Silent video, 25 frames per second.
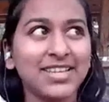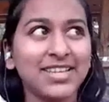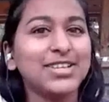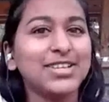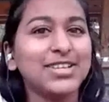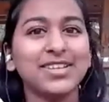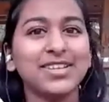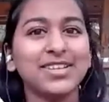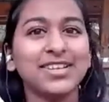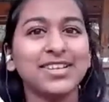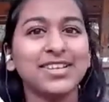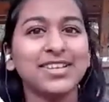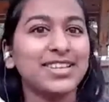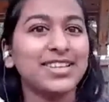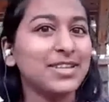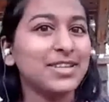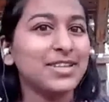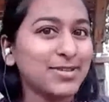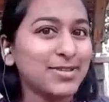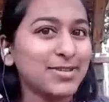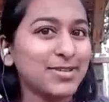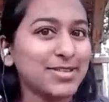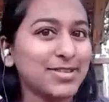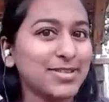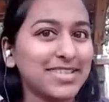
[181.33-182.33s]
could
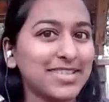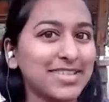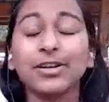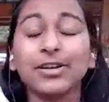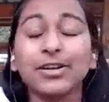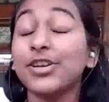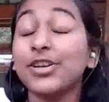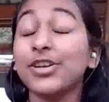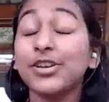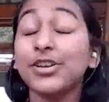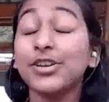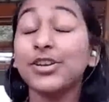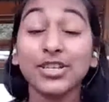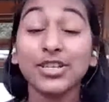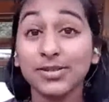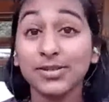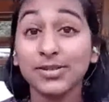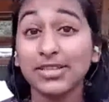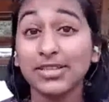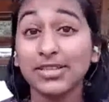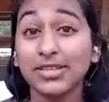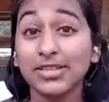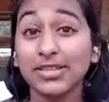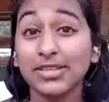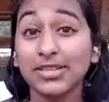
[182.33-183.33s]
you could do
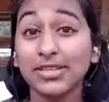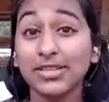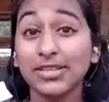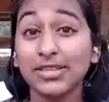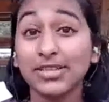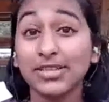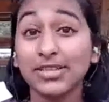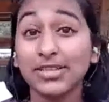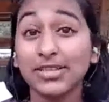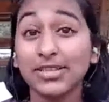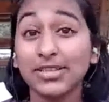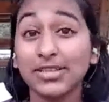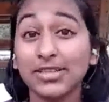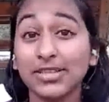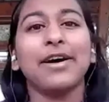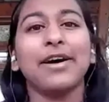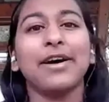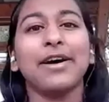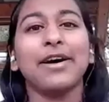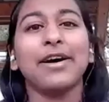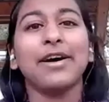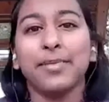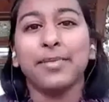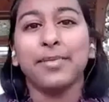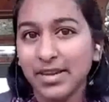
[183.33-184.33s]
this without a
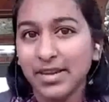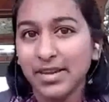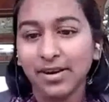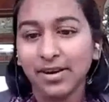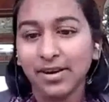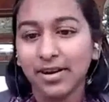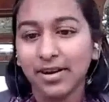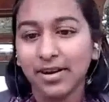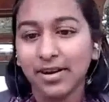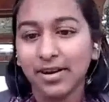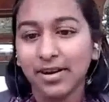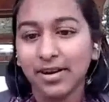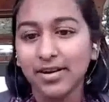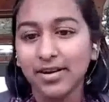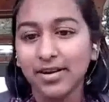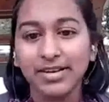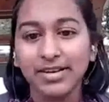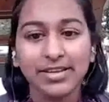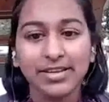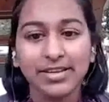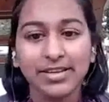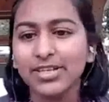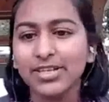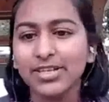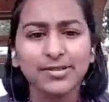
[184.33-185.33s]
backyard, and you could do this
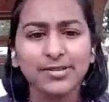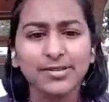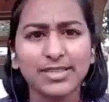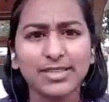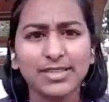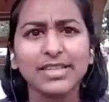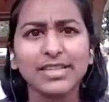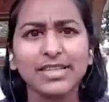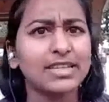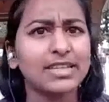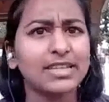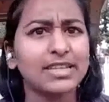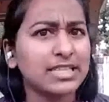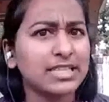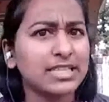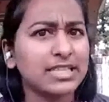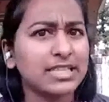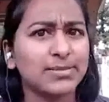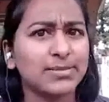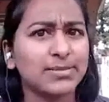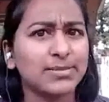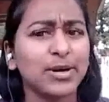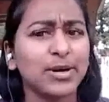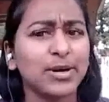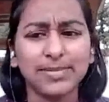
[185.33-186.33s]
in a small space.
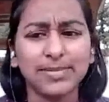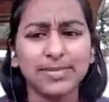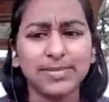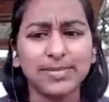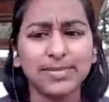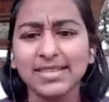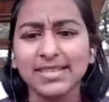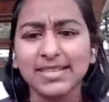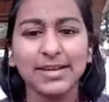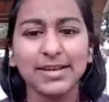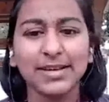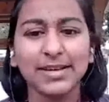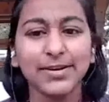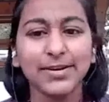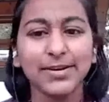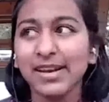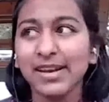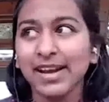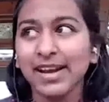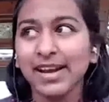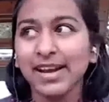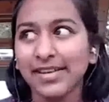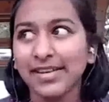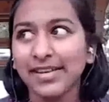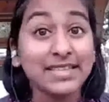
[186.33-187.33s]
So
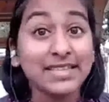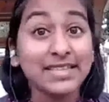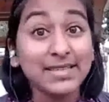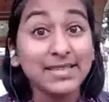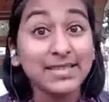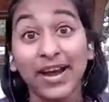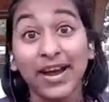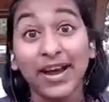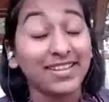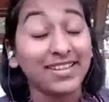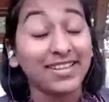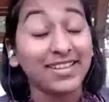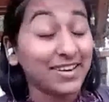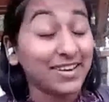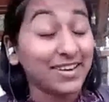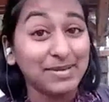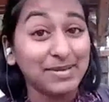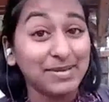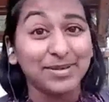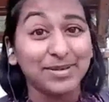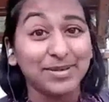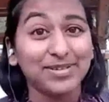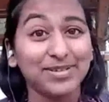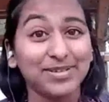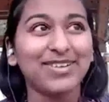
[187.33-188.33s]
that's why a lot of people
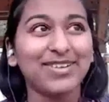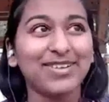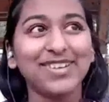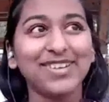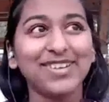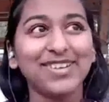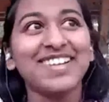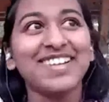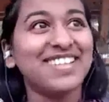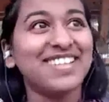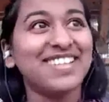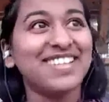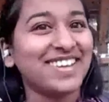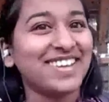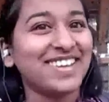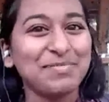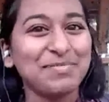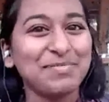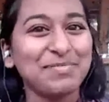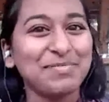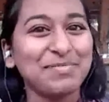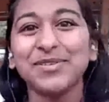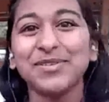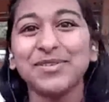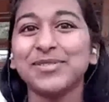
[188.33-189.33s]

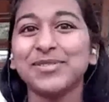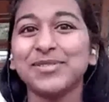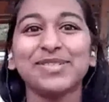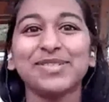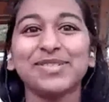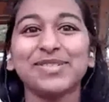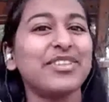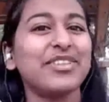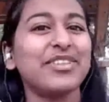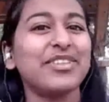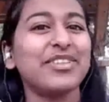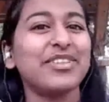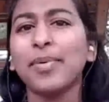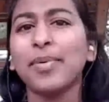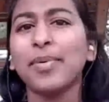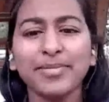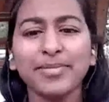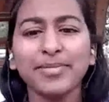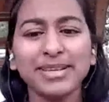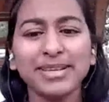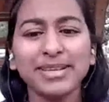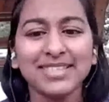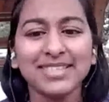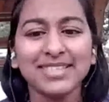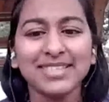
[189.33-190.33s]
who live in
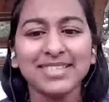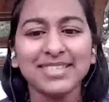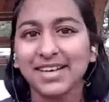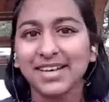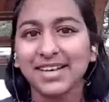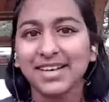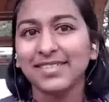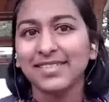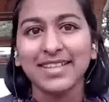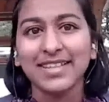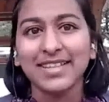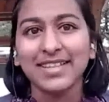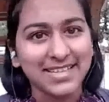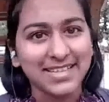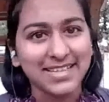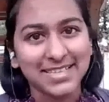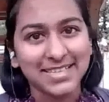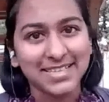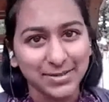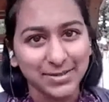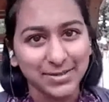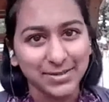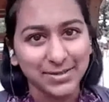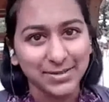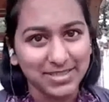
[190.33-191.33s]
apartments like to
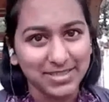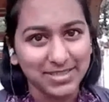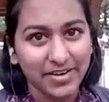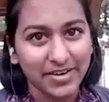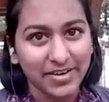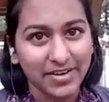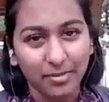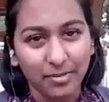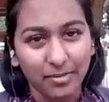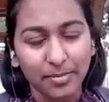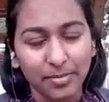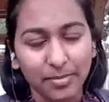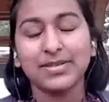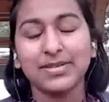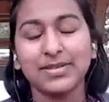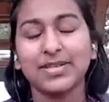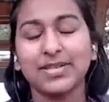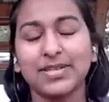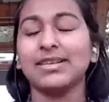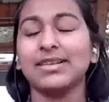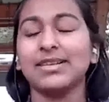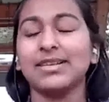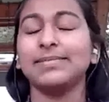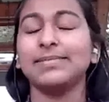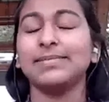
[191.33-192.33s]
do this kind of
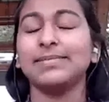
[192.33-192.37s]
composting.